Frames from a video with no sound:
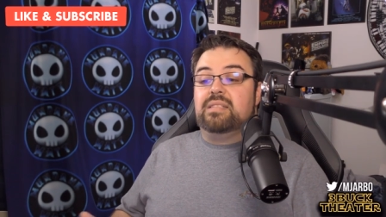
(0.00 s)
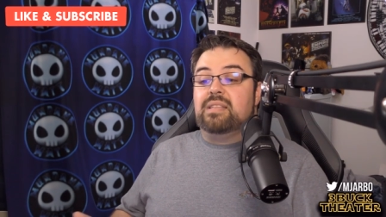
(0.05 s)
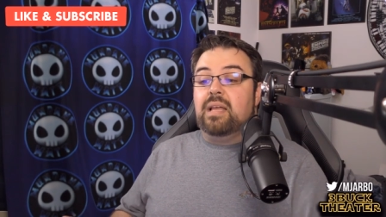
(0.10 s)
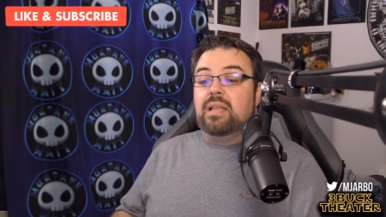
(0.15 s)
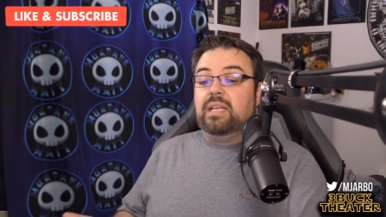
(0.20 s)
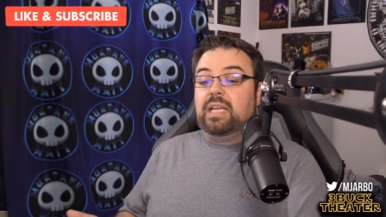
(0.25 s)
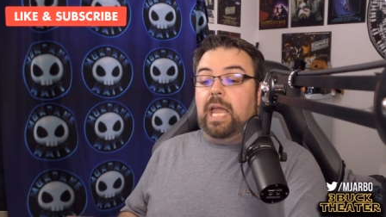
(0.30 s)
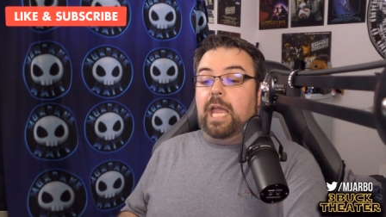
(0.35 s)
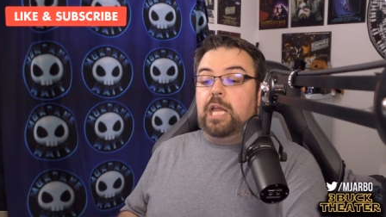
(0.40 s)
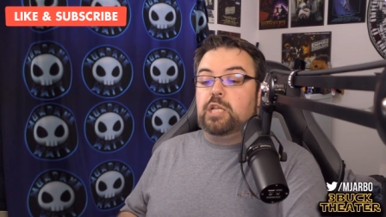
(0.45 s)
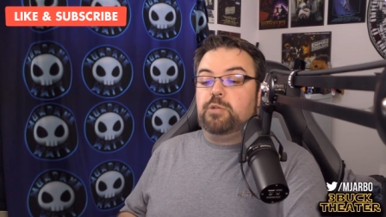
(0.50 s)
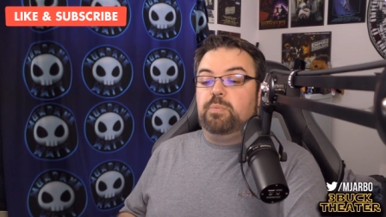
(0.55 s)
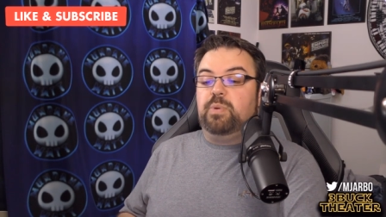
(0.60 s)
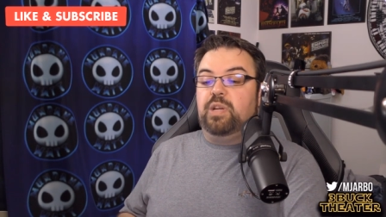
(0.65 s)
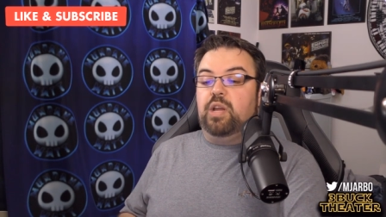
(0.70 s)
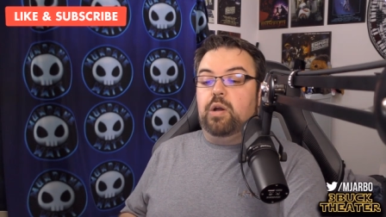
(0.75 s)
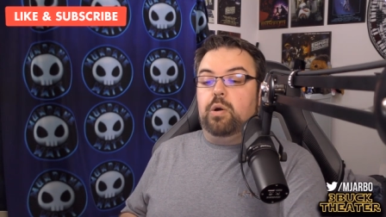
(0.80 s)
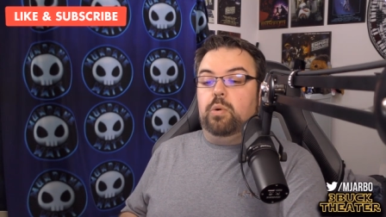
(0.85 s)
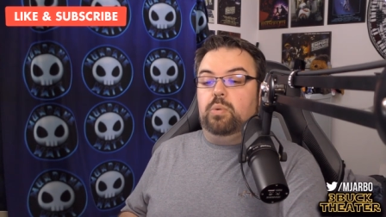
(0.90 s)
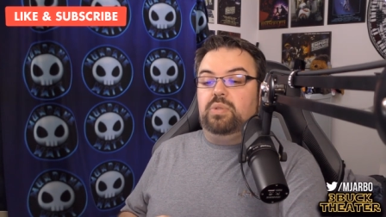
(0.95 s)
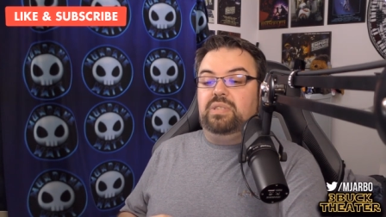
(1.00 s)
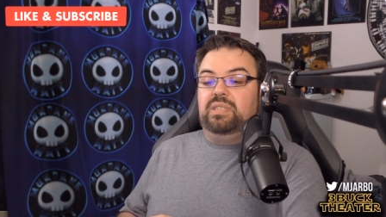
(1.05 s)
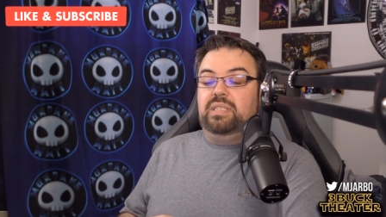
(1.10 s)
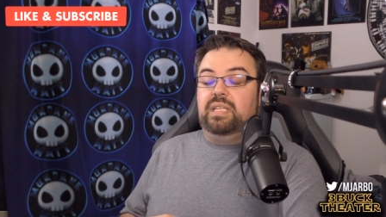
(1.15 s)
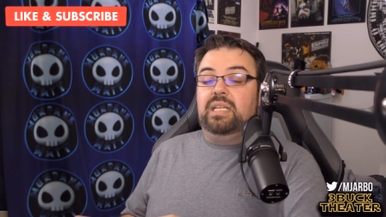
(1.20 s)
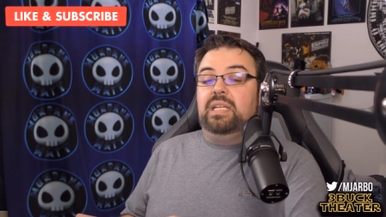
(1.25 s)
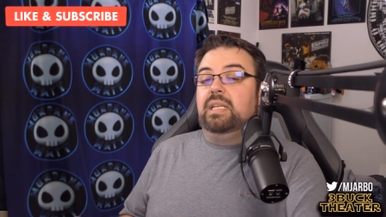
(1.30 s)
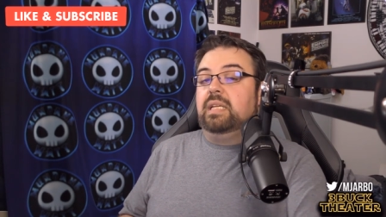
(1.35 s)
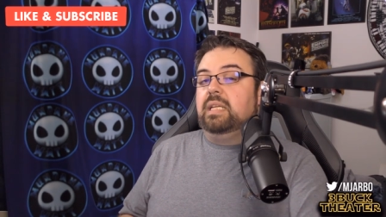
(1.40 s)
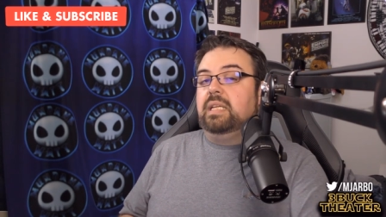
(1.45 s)
It's not like HBO
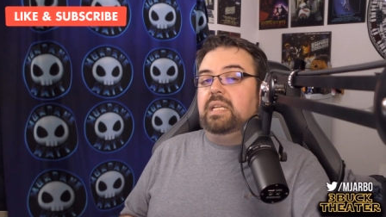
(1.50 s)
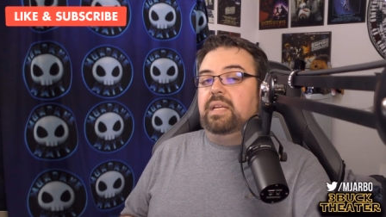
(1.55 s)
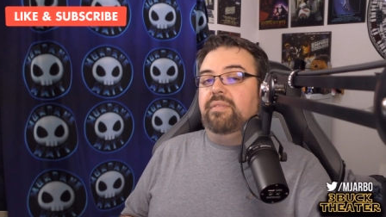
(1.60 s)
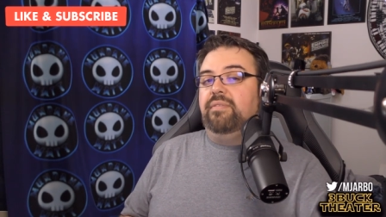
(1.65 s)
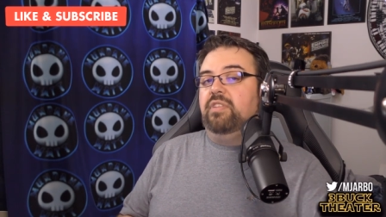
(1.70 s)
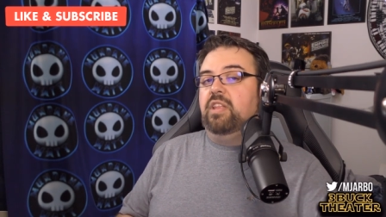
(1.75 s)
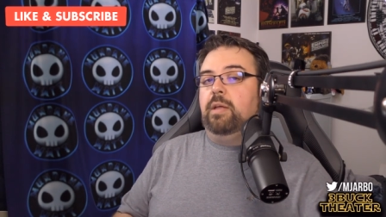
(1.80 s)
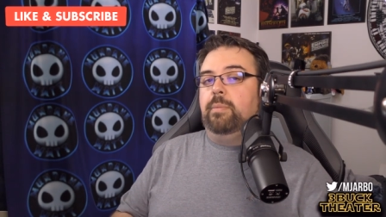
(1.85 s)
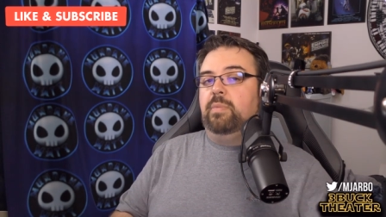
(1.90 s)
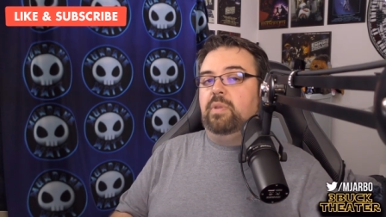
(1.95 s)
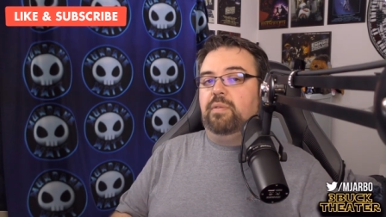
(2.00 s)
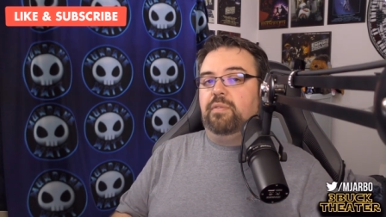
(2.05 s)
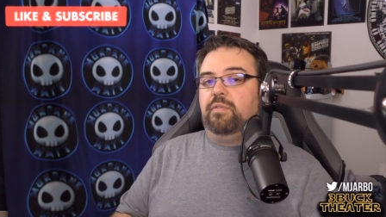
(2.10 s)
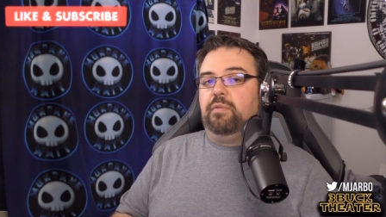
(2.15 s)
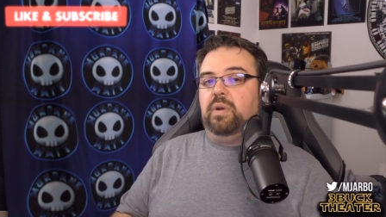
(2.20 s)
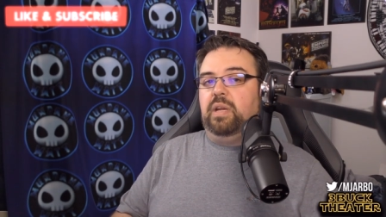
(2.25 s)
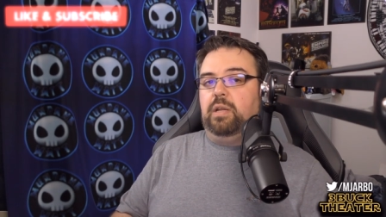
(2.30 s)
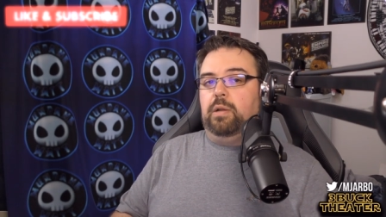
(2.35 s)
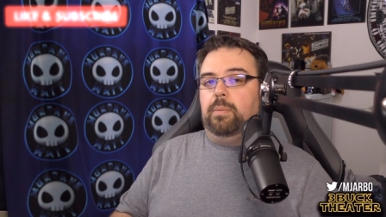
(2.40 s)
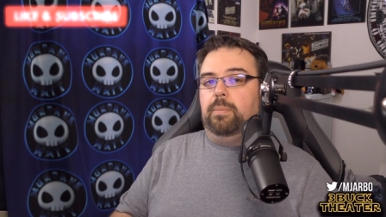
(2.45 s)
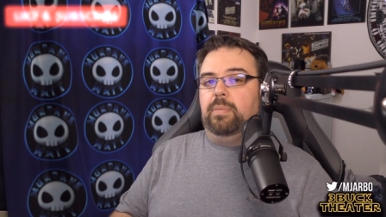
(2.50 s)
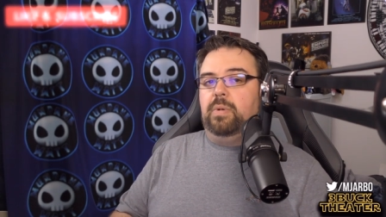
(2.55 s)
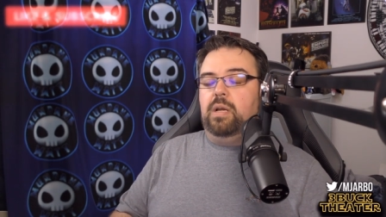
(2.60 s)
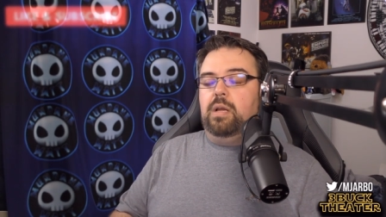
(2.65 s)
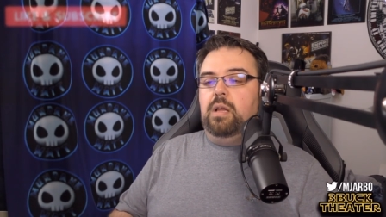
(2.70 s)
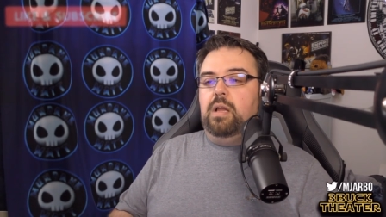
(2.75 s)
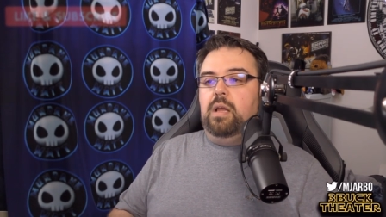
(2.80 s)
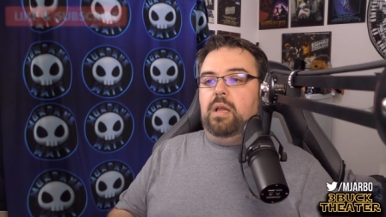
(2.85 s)
didn't give them the freedom